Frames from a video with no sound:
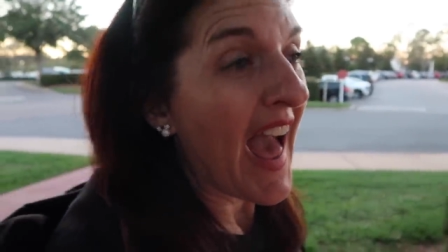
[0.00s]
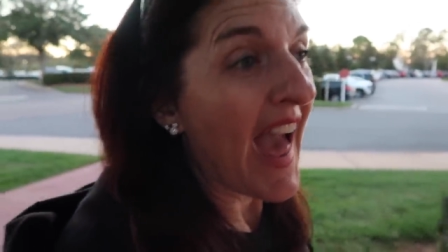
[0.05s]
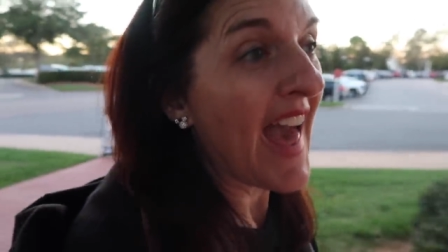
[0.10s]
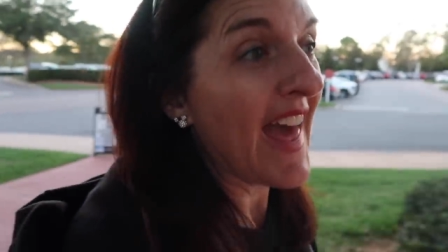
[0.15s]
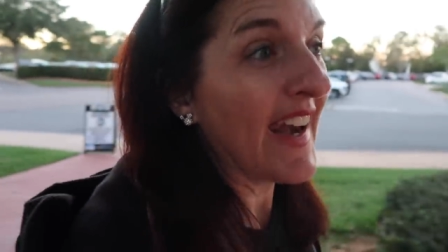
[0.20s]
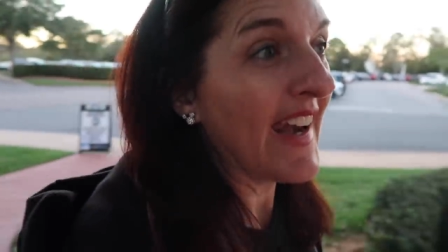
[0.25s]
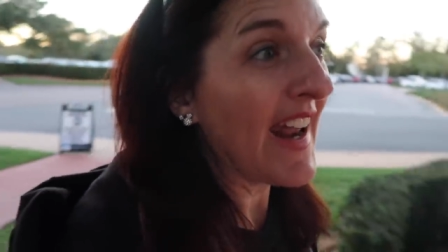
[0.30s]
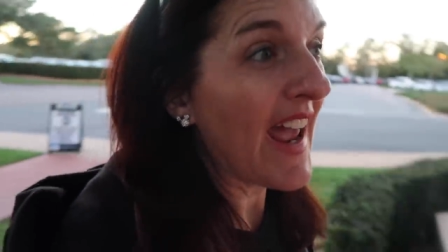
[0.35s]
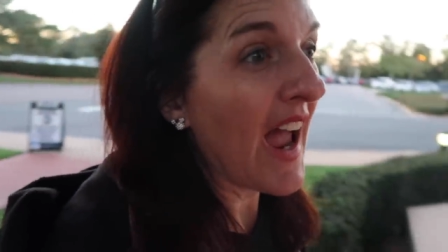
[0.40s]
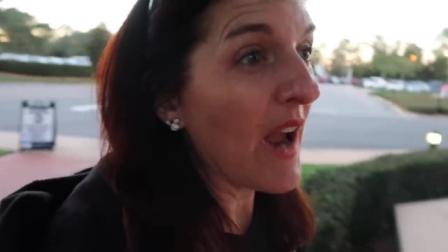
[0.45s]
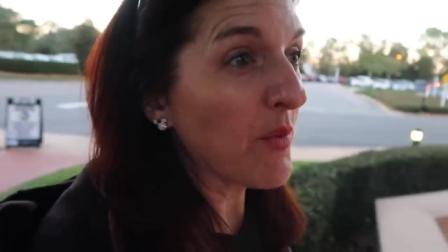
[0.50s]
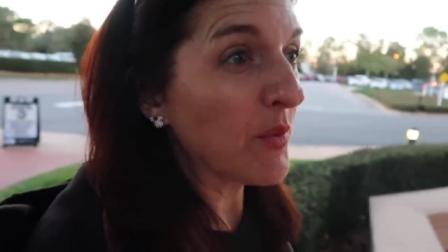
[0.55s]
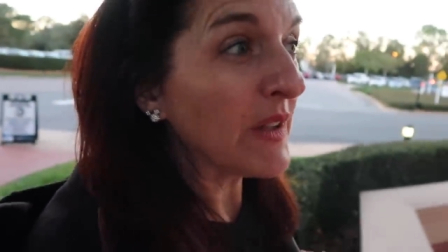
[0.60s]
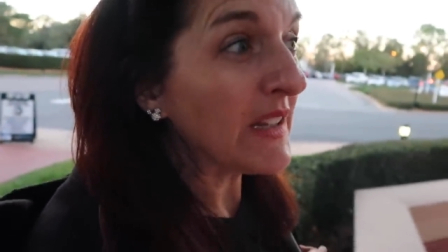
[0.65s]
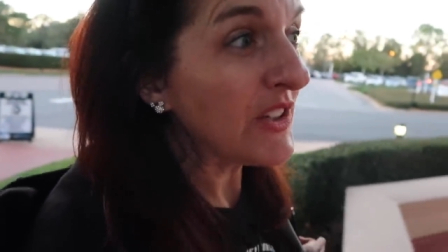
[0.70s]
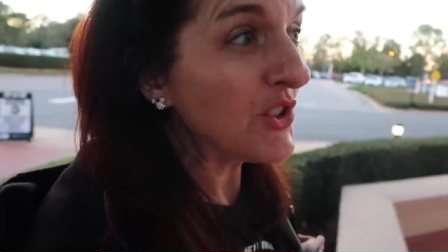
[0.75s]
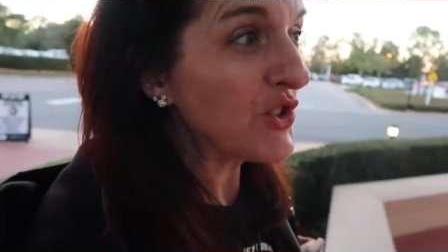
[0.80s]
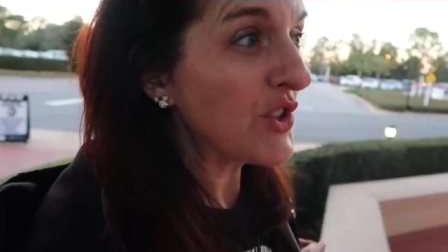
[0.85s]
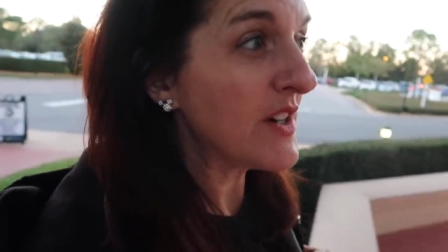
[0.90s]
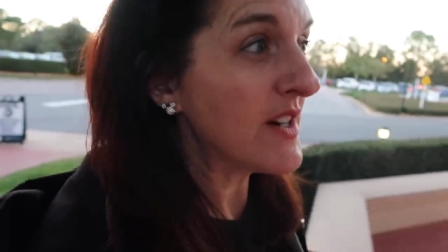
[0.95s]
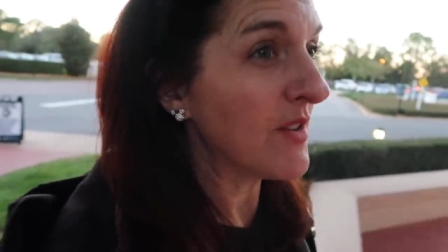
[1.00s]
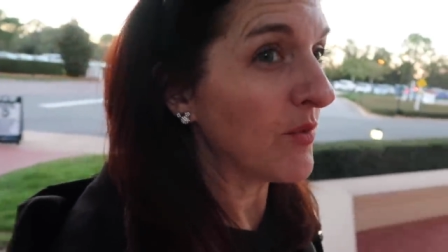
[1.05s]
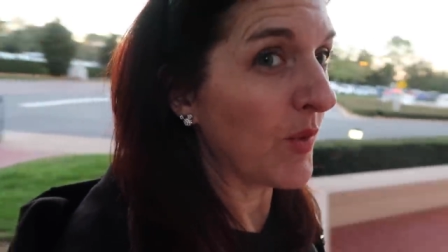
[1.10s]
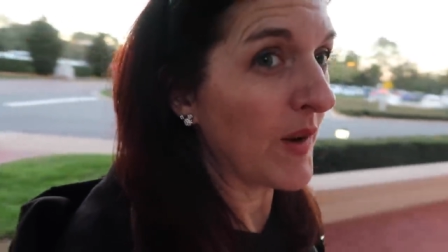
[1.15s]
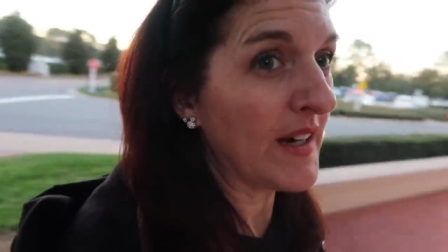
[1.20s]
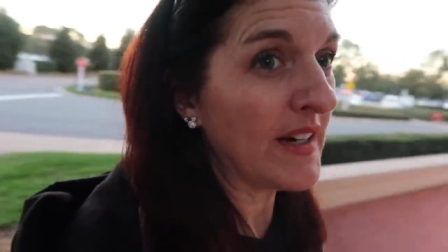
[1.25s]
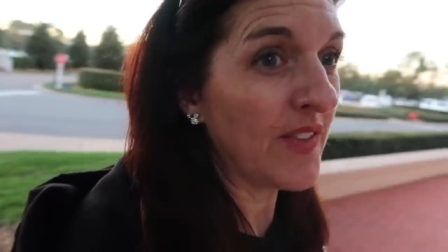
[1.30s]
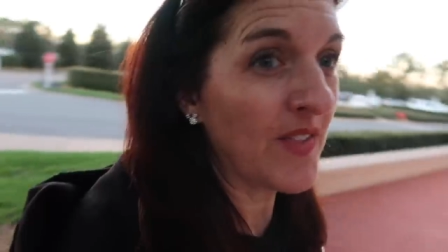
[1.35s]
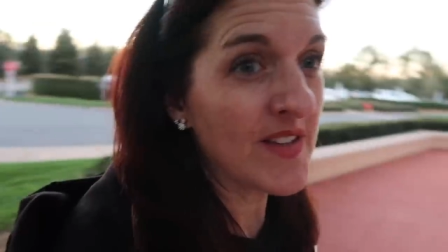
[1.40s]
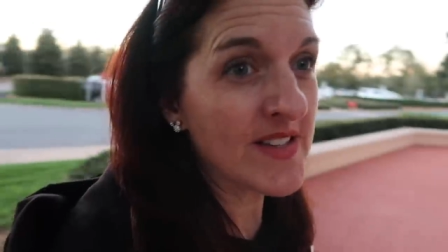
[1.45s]
And I really shouldn't have
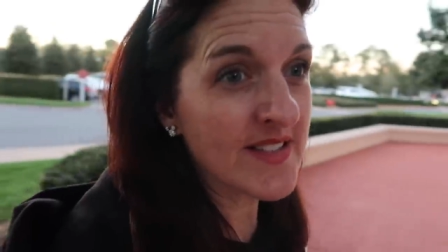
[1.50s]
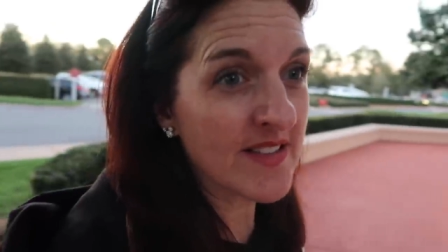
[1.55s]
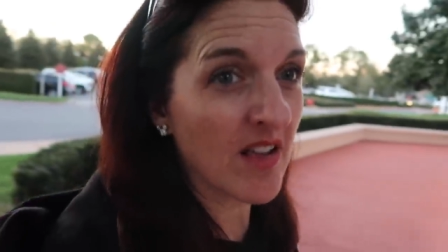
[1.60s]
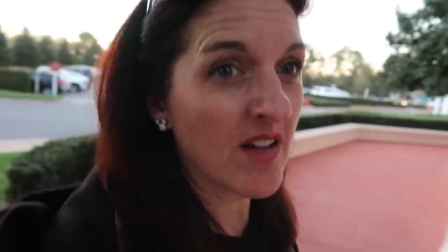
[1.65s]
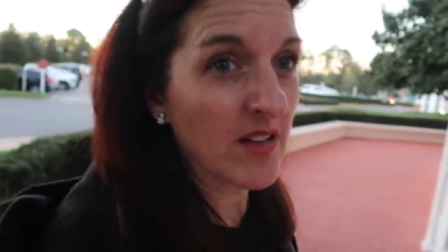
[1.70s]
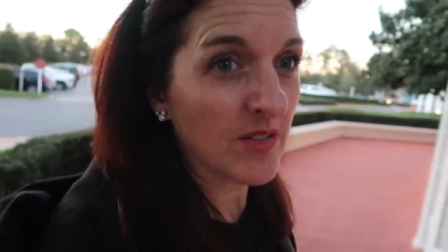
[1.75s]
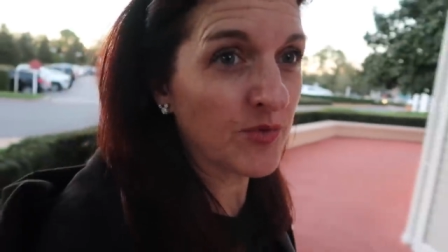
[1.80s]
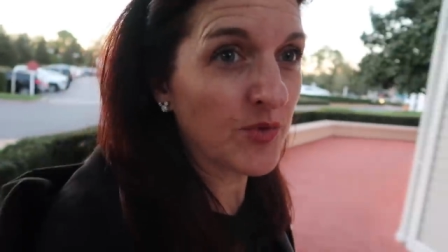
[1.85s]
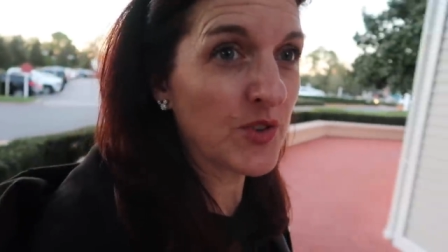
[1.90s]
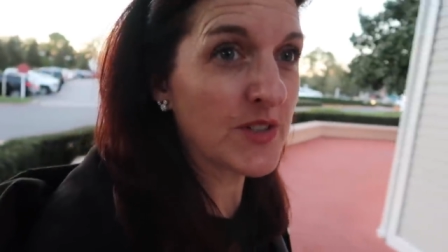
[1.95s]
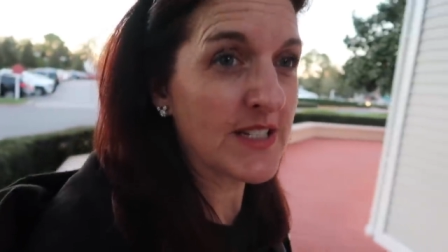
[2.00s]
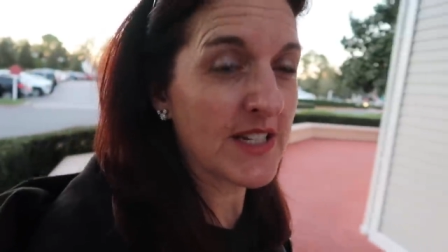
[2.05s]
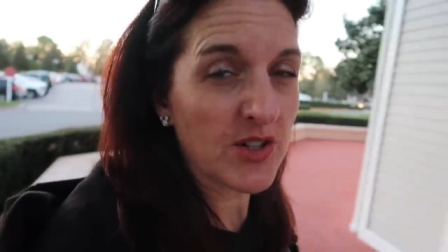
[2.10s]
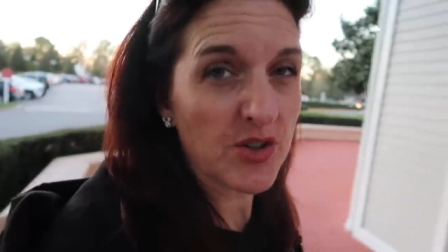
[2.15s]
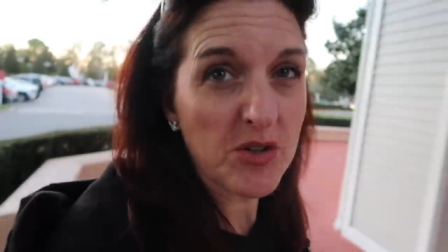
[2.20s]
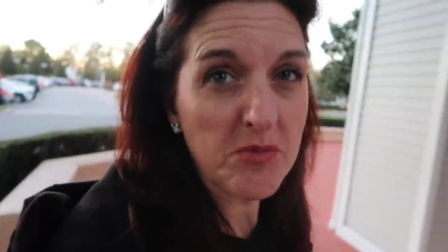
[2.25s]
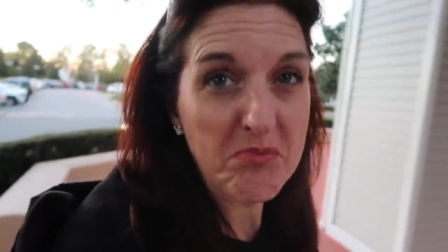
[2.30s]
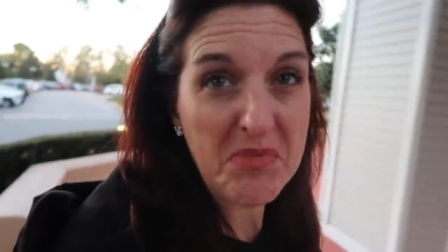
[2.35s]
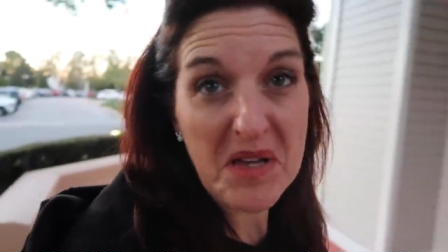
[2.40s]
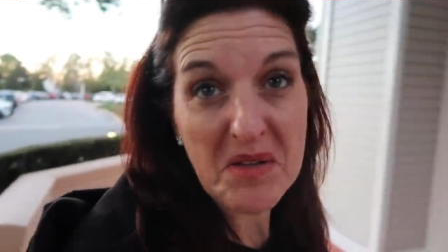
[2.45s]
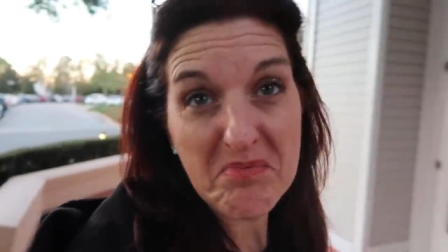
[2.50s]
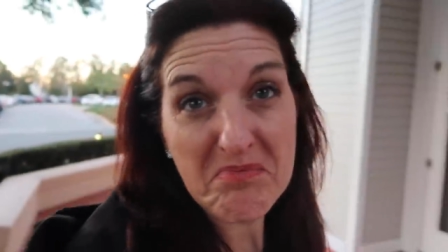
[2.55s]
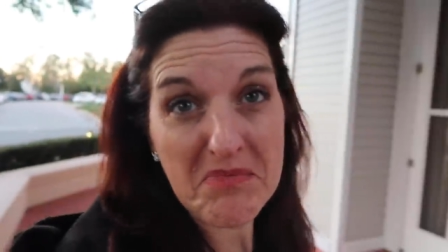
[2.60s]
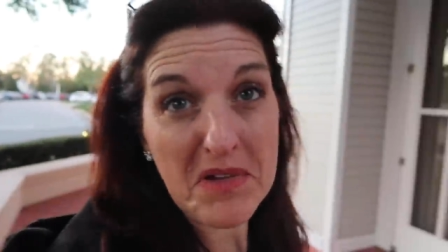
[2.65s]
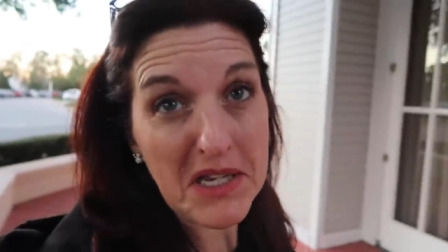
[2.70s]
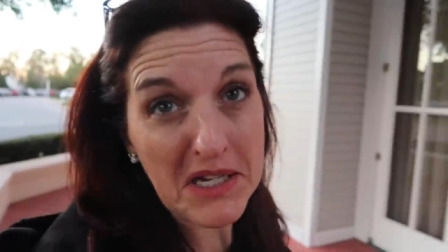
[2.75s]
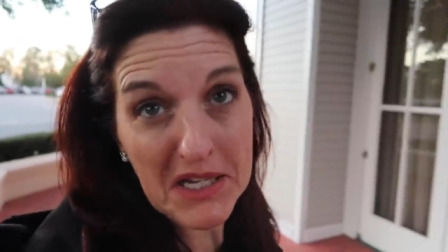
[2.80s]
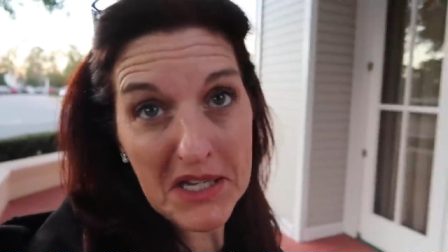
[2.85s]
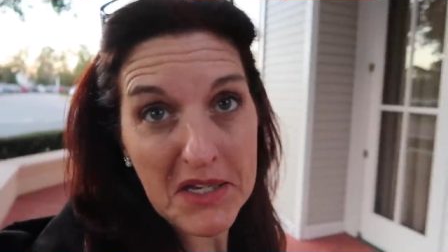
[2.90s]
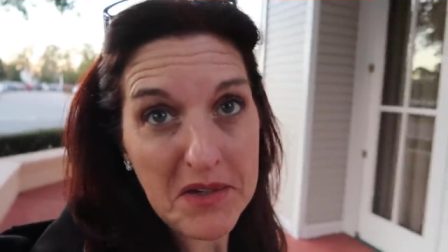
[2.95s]
waited this long for dinner, but
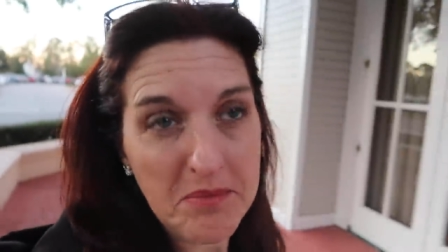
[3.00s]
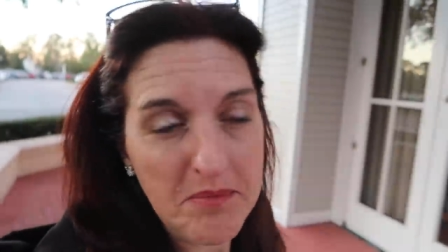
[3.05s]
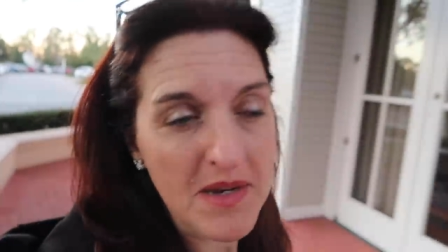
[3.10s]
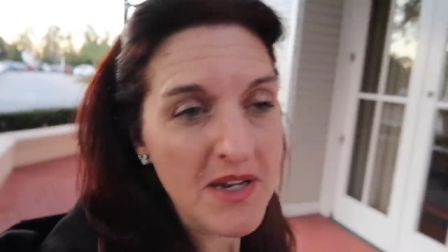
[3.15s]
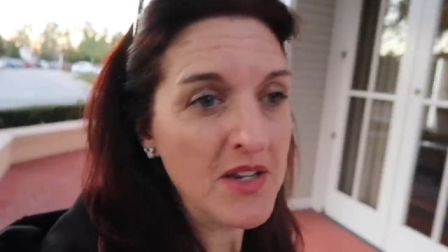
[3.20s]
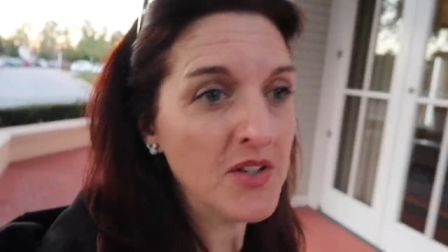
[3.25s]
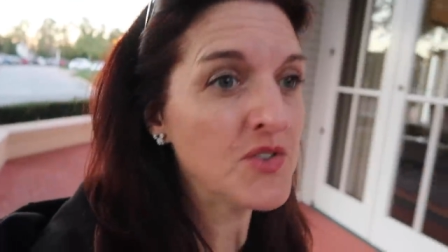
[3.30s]
I did.